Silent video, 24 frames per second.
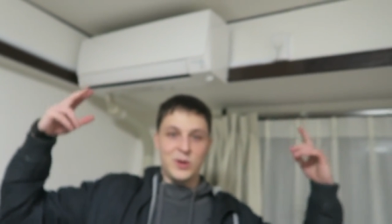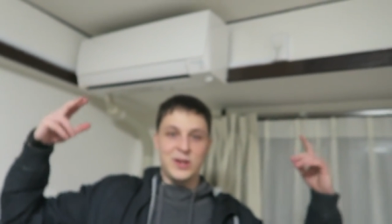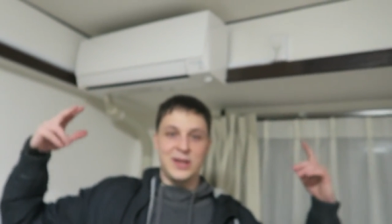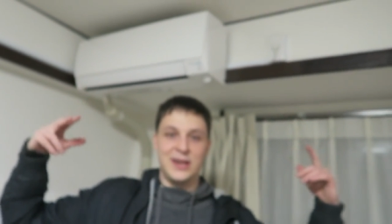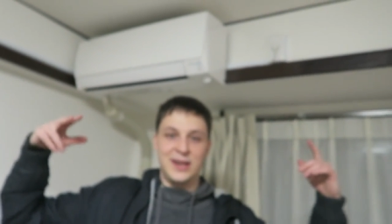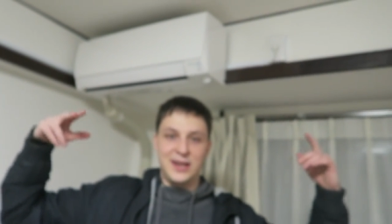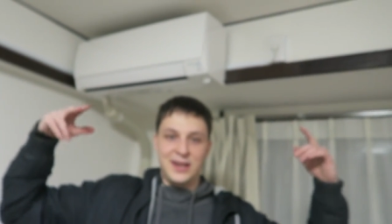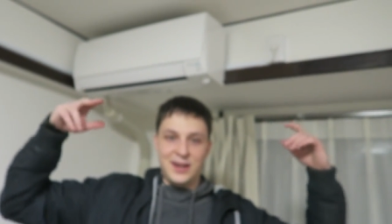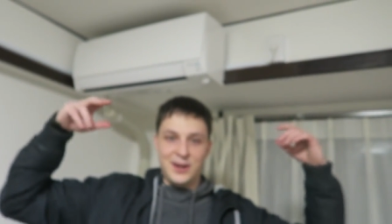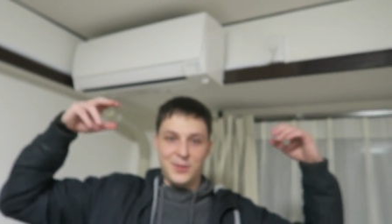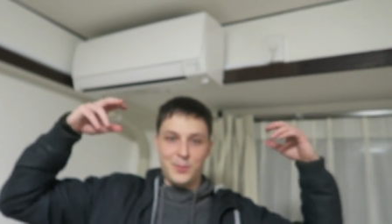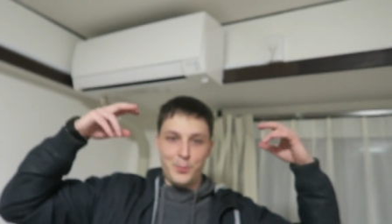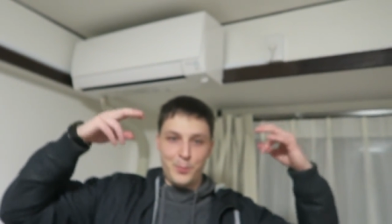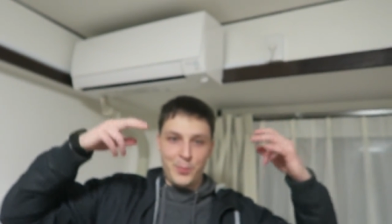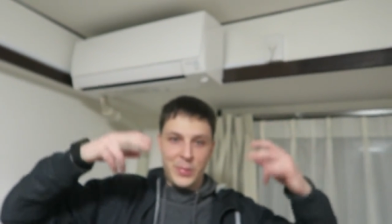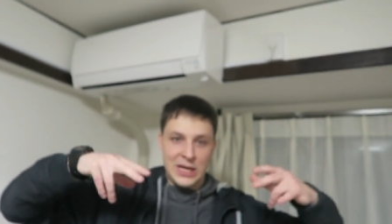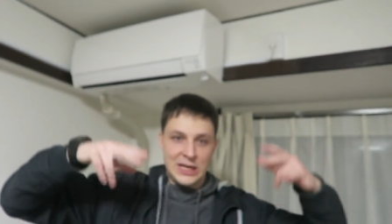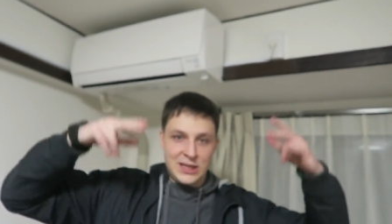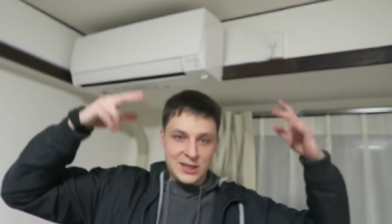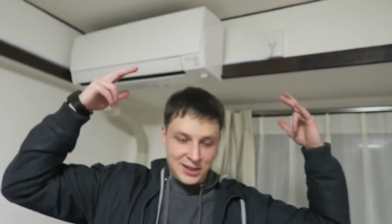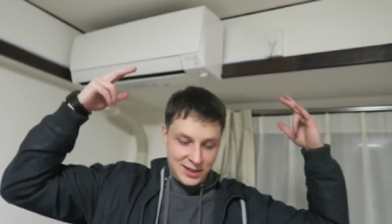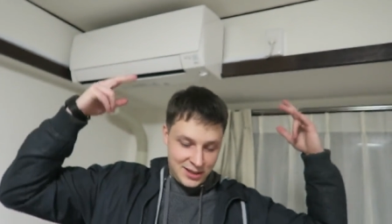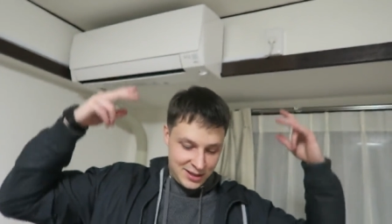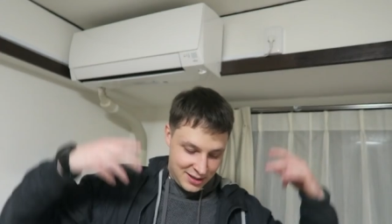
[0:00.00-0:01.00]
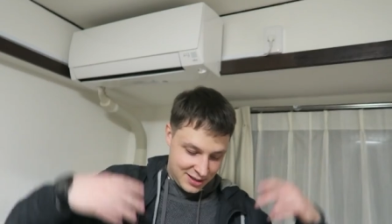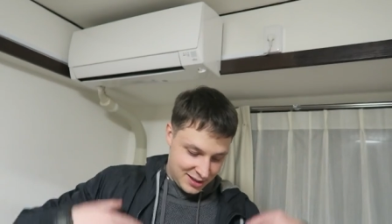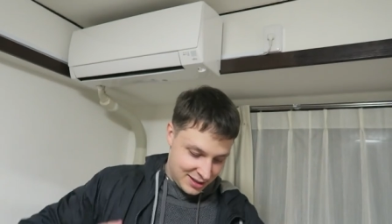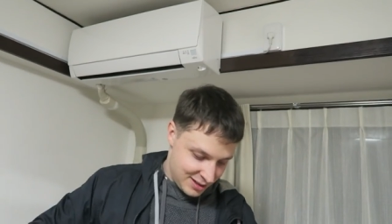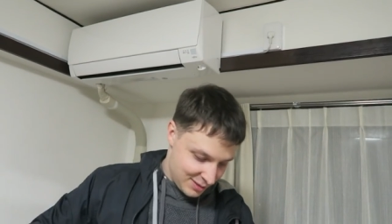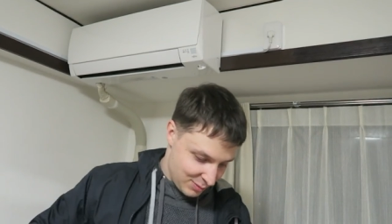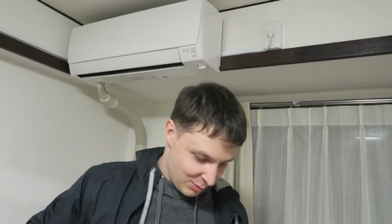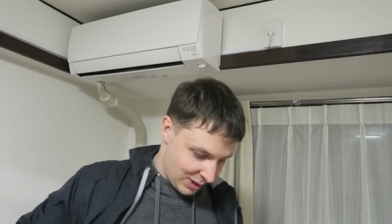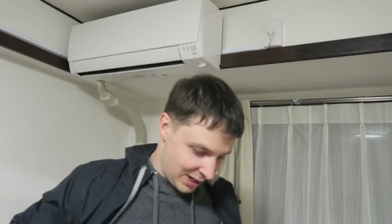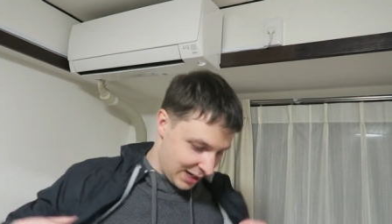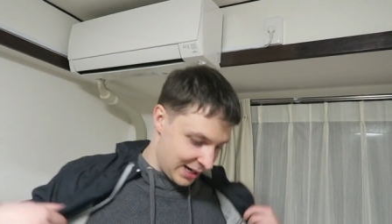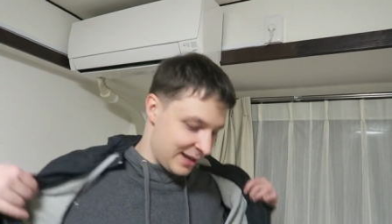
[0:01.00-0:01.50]
we in here,
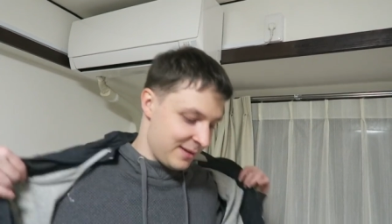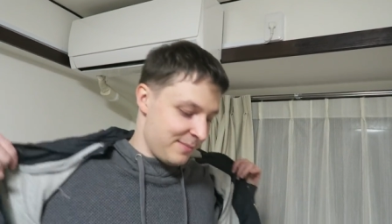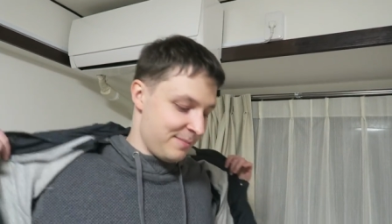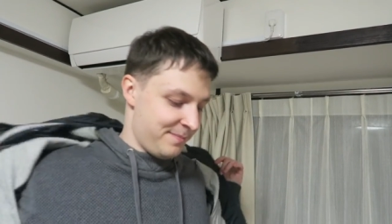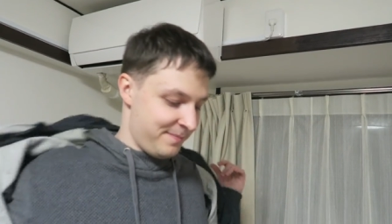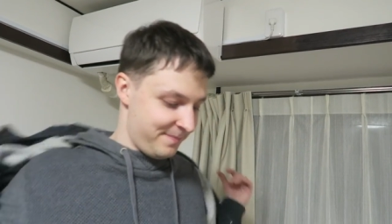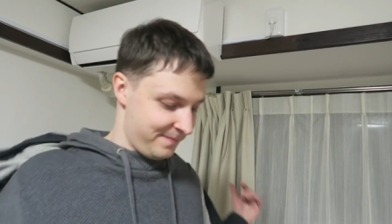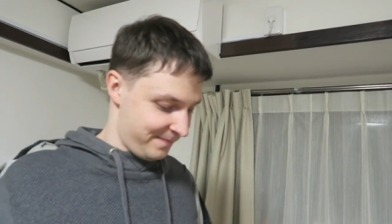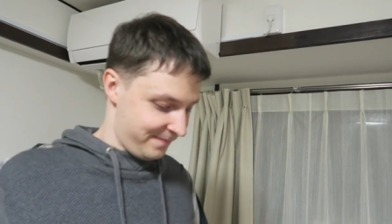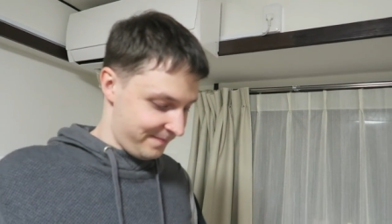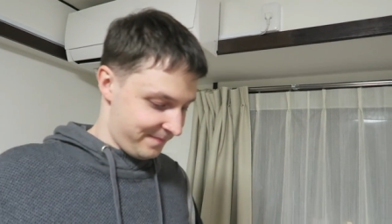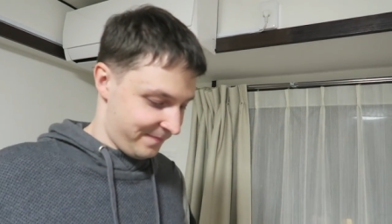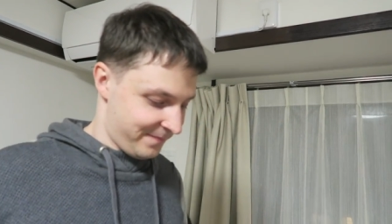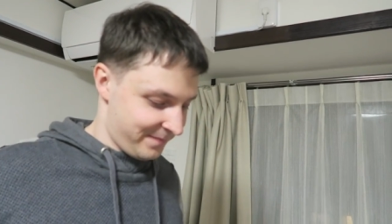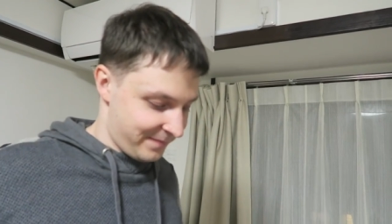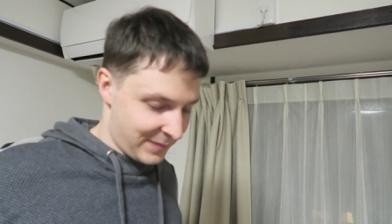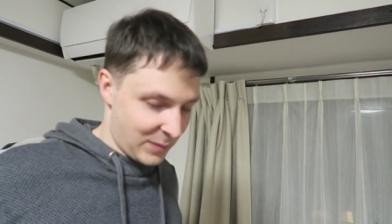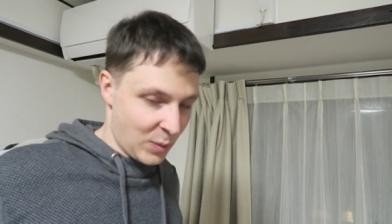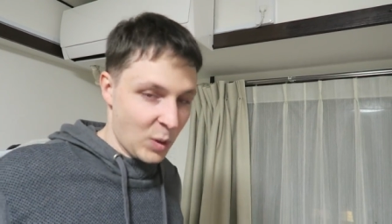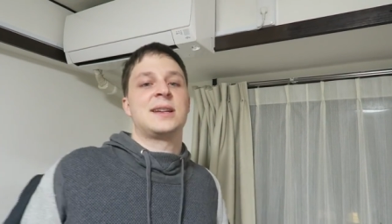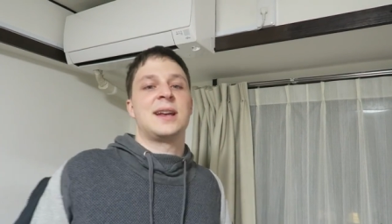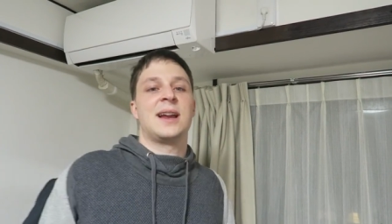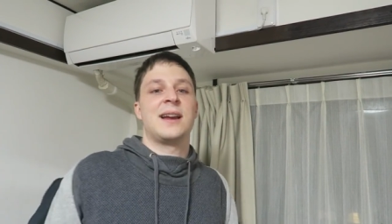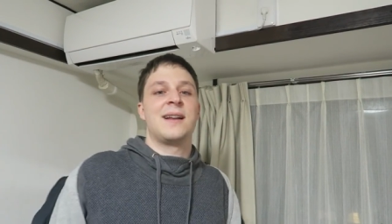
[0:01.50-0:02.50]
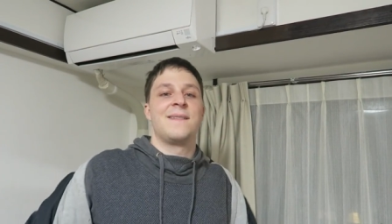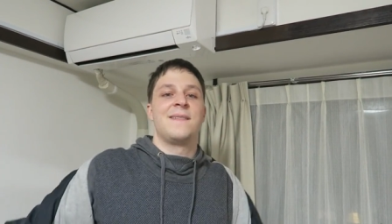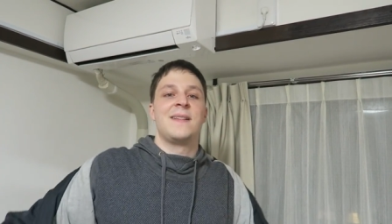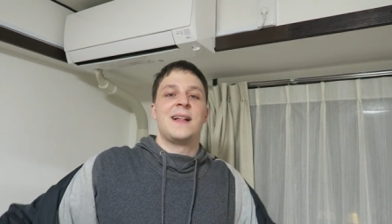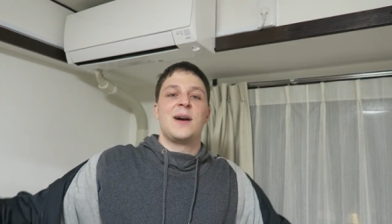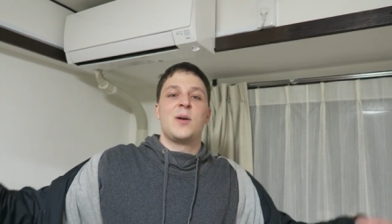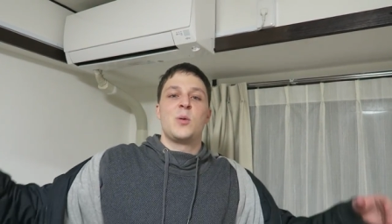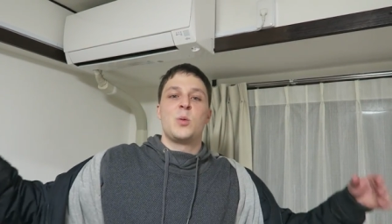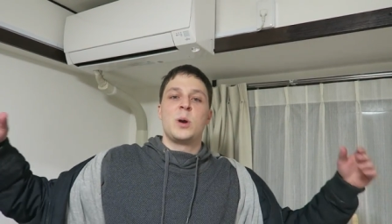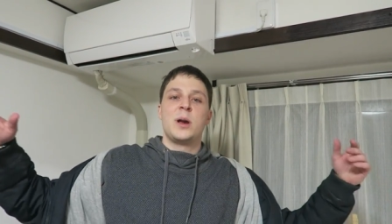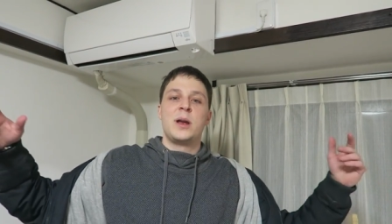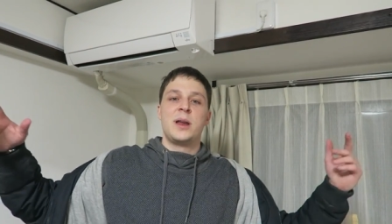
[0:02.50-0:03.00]
bitch. 100. No.
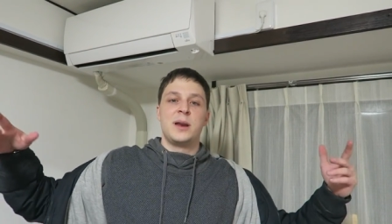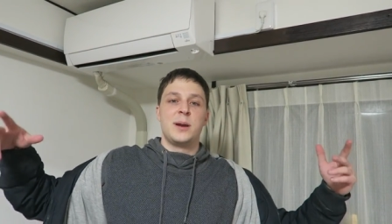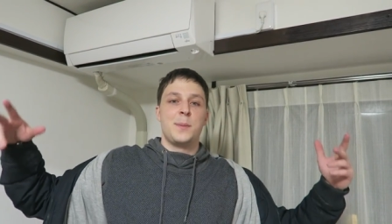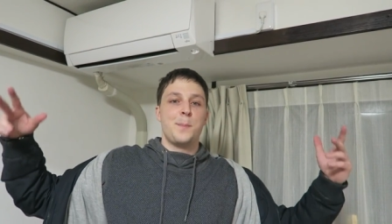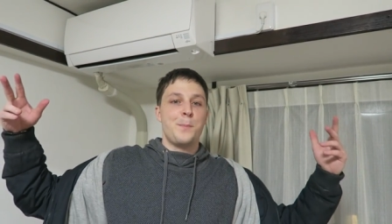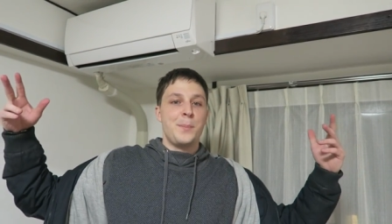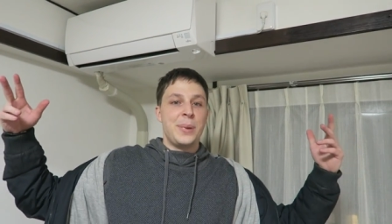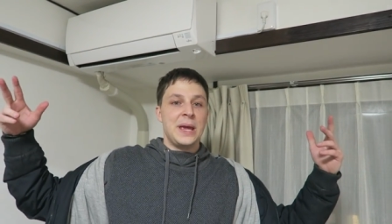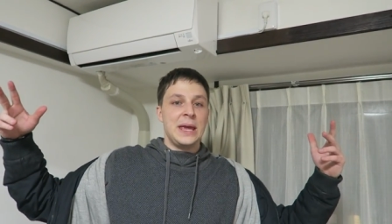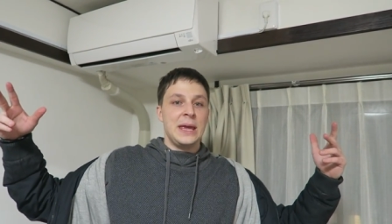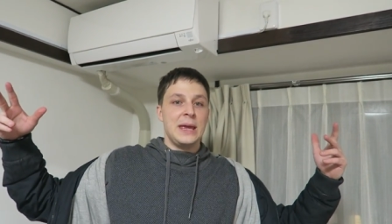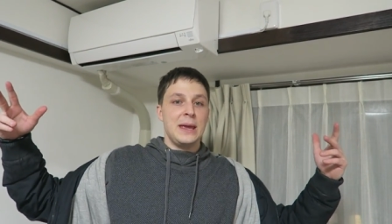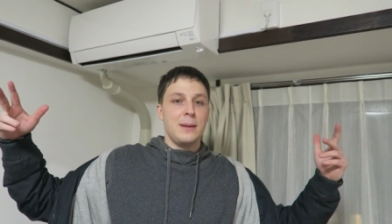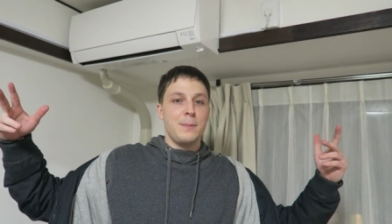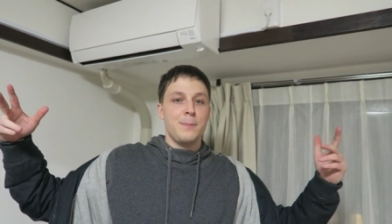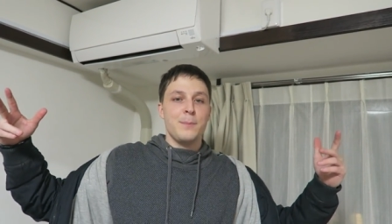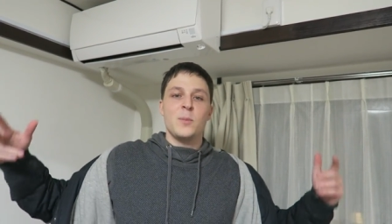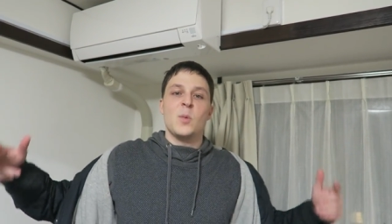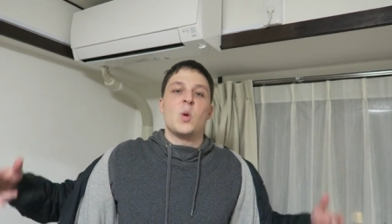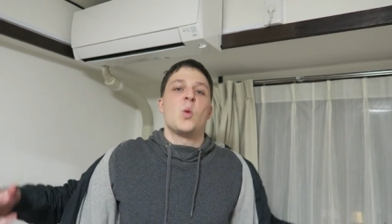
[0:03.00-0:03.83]
vlog. we in here, beep.